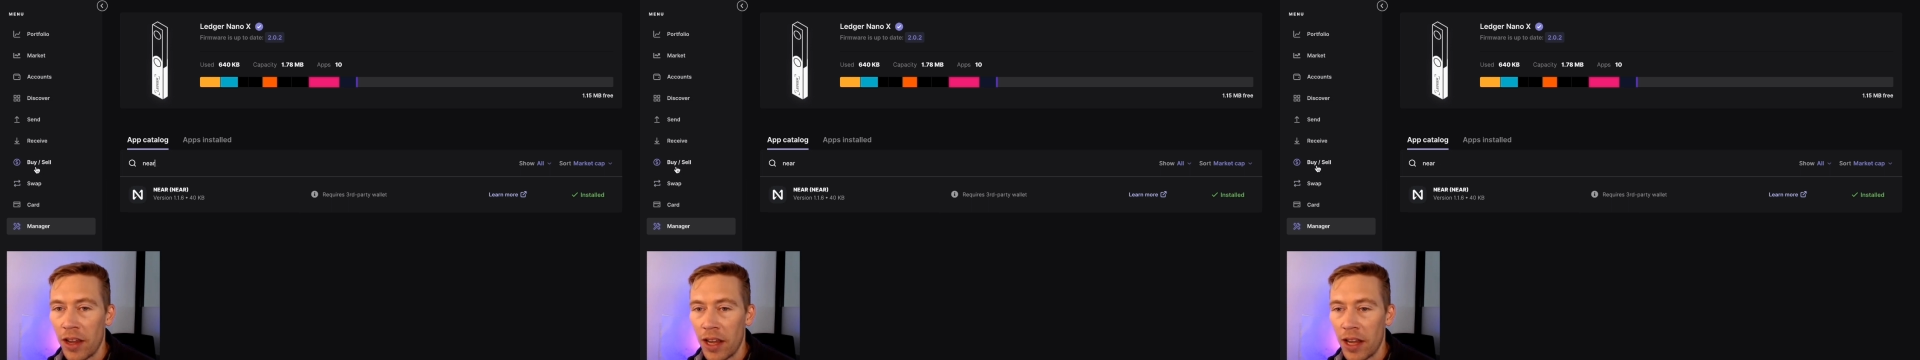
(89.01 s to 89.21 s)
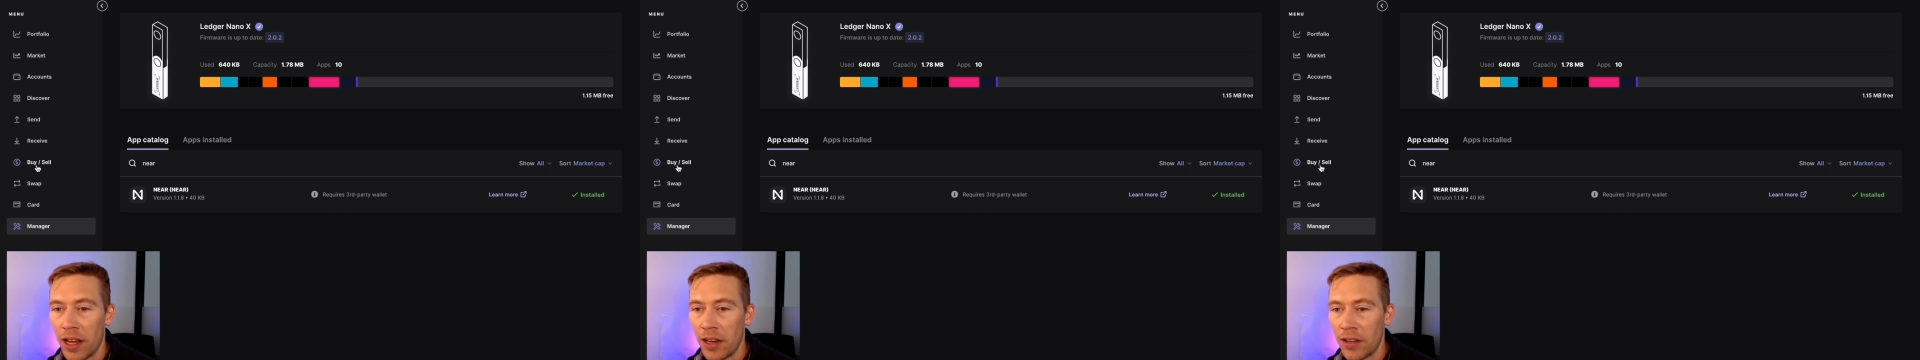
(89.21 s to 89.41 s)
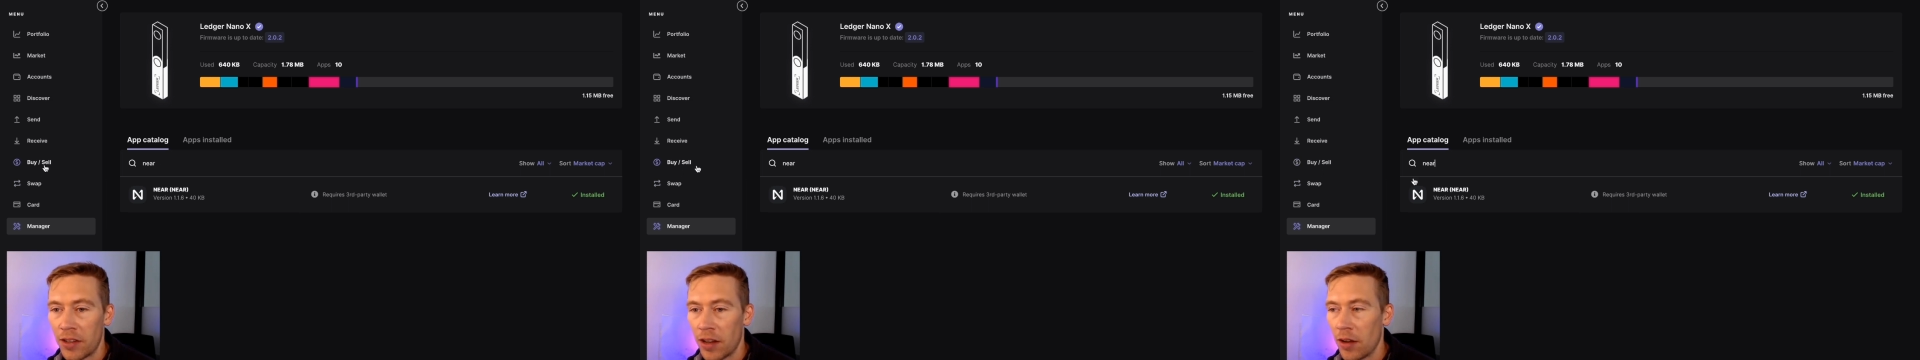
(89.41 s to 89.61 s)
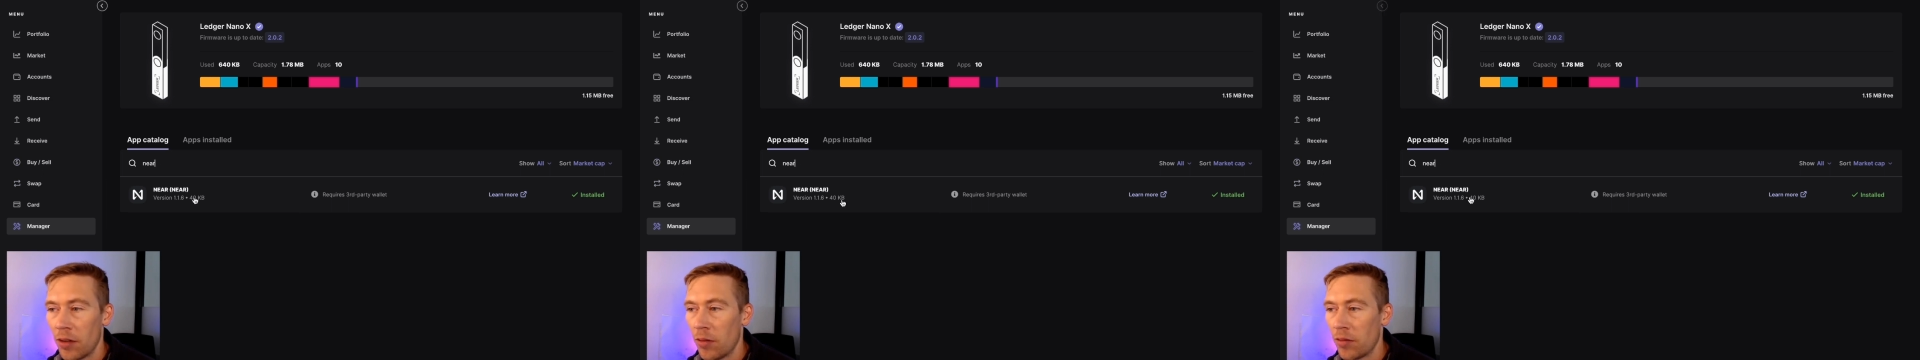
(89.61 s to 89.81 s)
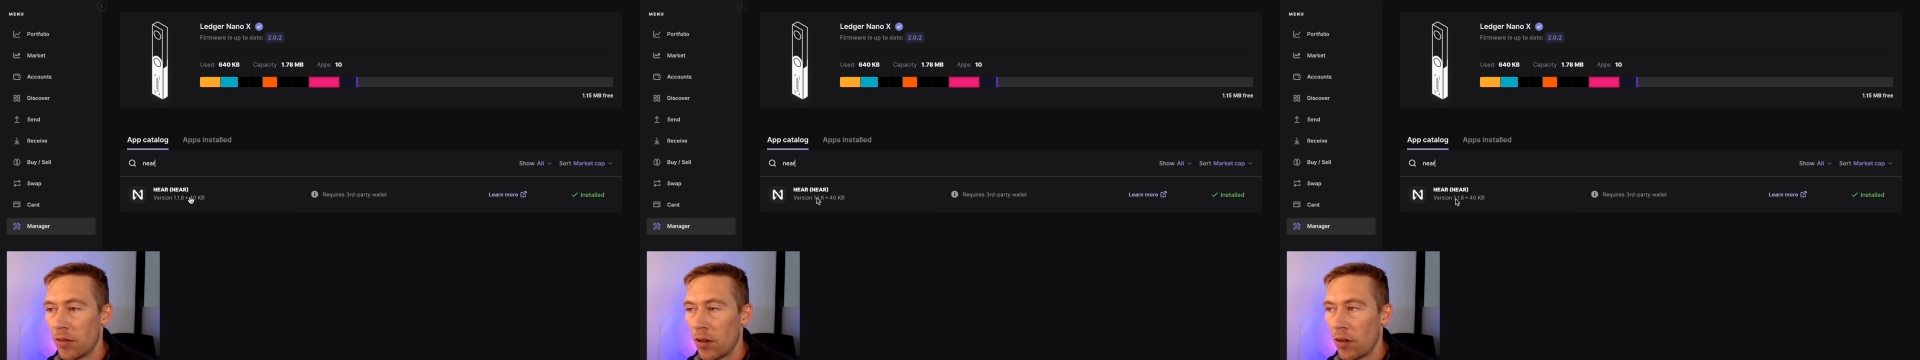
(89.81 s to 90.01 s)
and
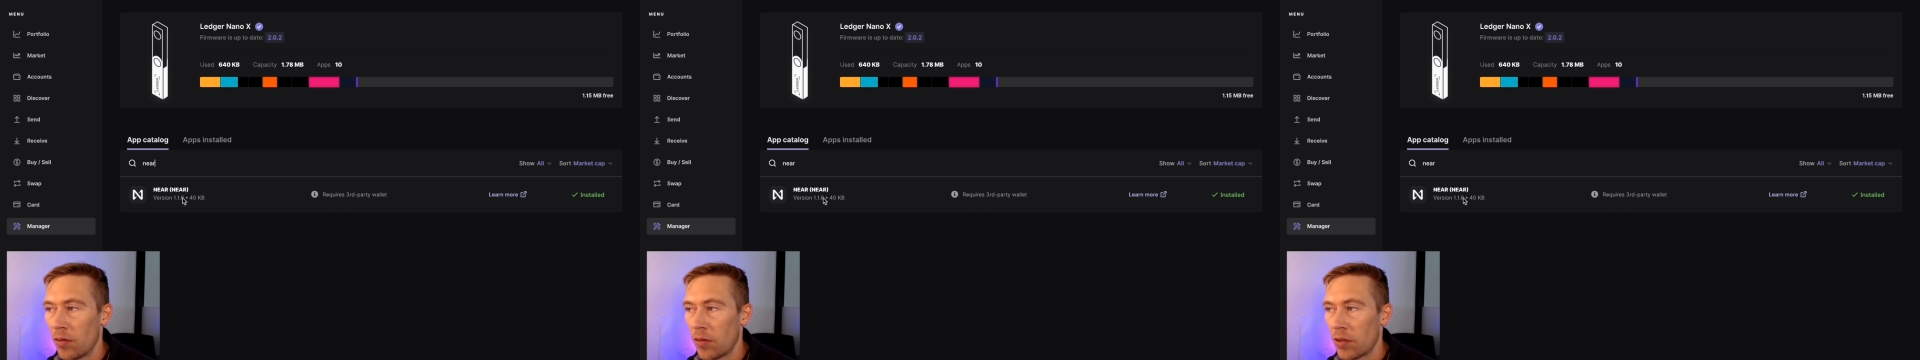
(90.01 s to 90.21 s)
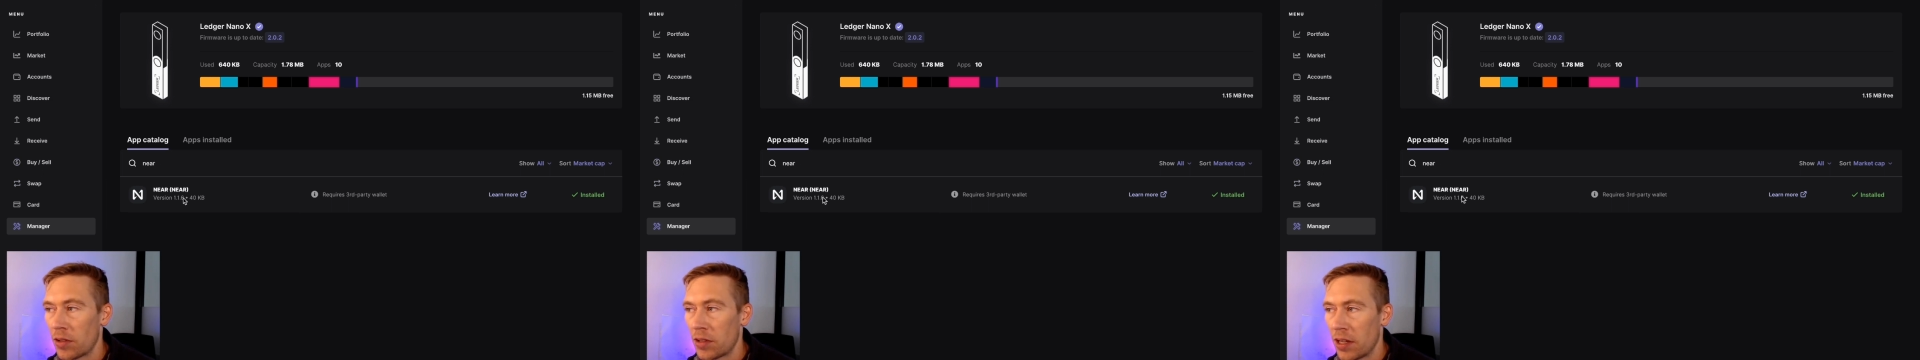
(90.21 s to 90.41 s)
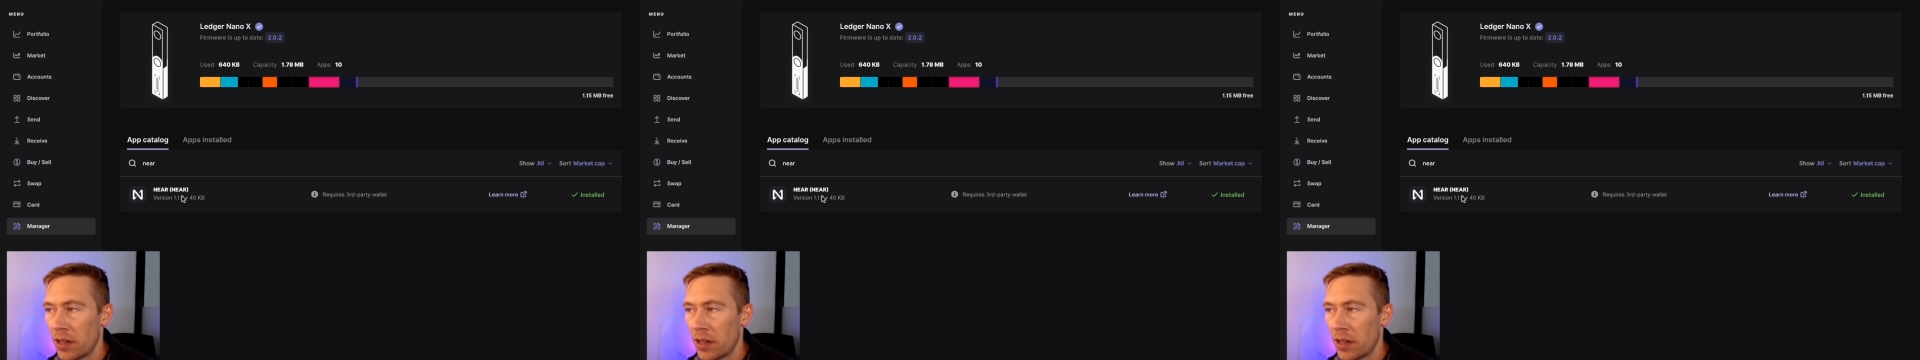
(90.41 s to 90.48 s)
go over to